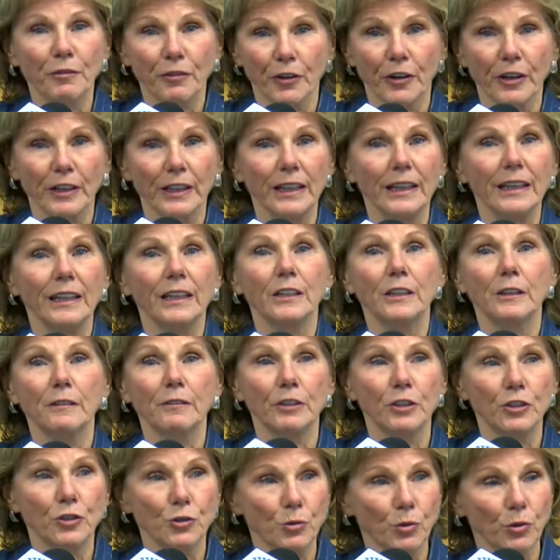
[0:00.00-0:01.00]
for any
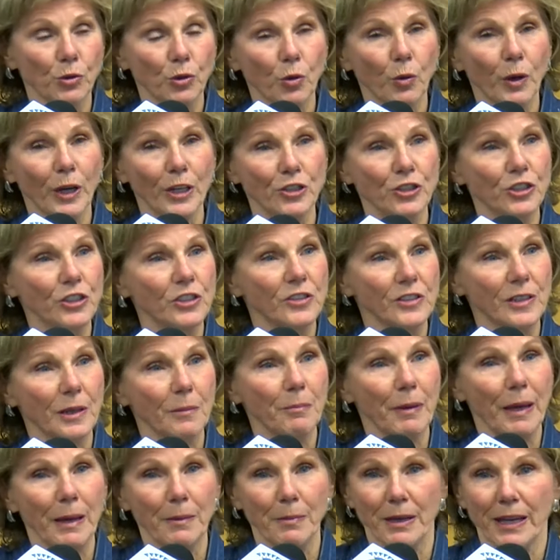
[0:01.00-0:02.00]
individual questions that
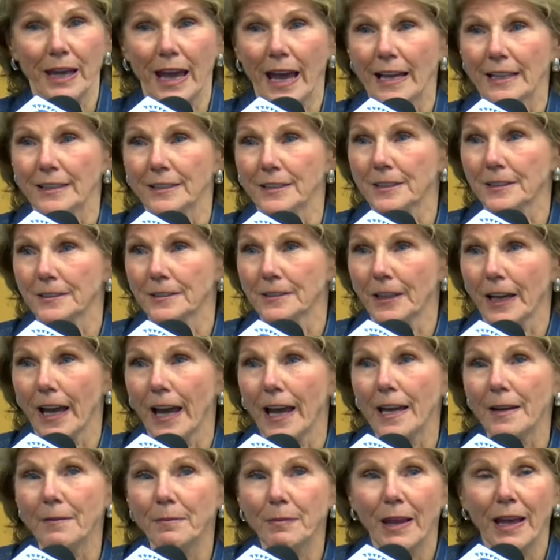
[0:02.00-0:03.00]
may be asked.
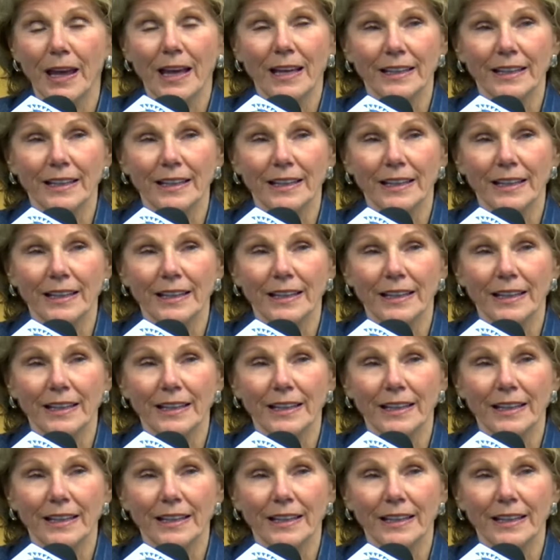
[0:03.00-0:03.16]
Okay?